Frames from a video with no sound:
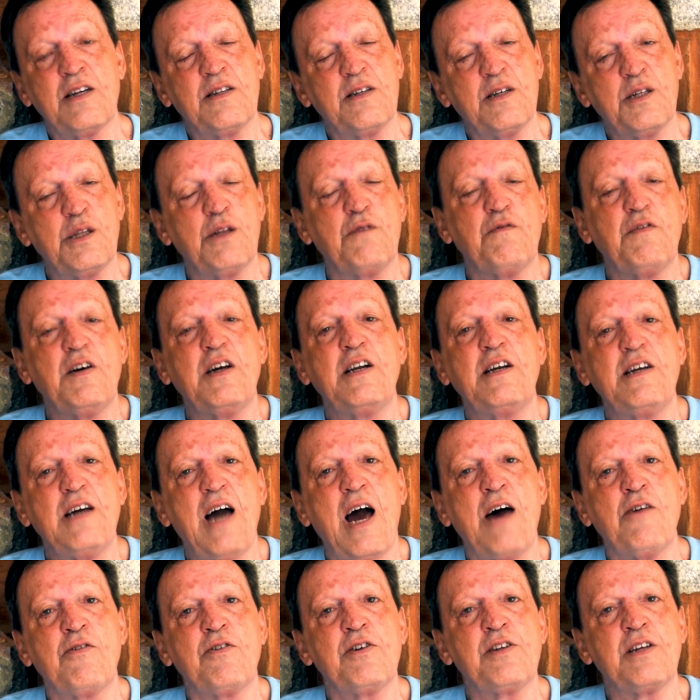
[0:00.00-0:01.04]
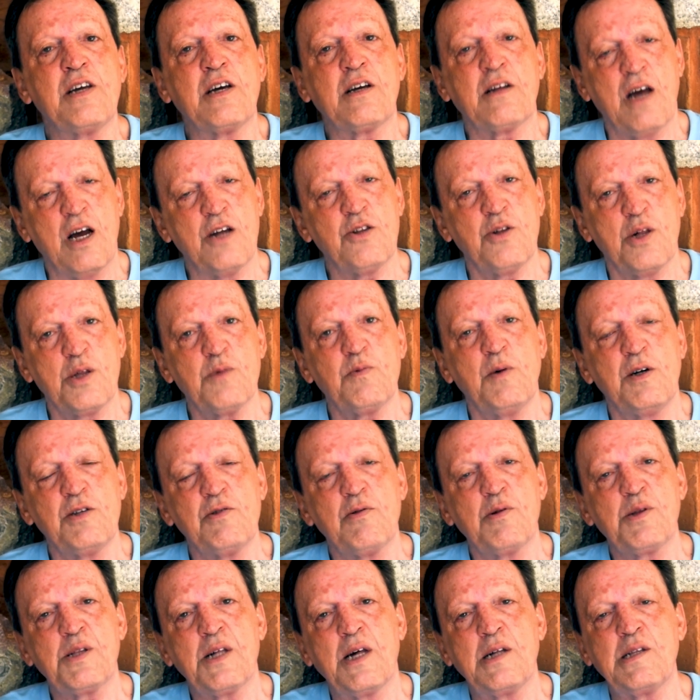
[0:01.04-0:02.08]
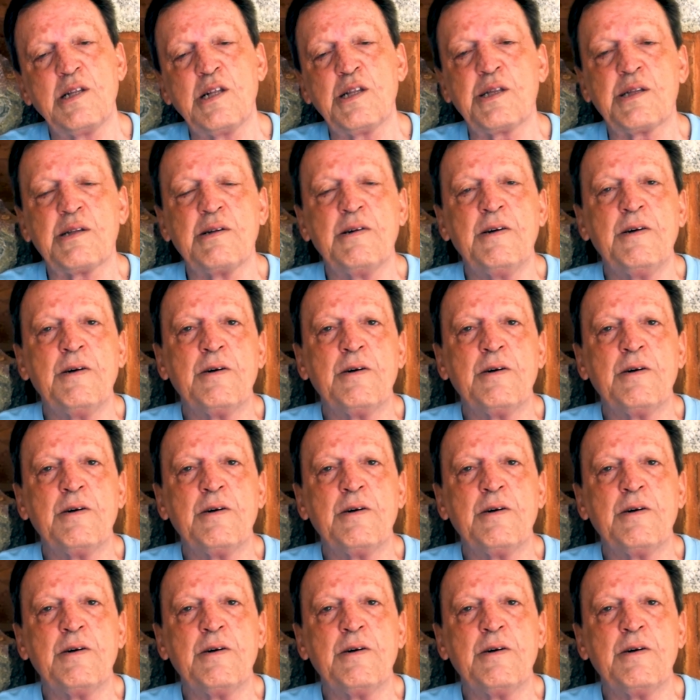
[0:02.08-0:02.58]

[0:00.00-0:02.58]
This is very ironic. I just want to say this,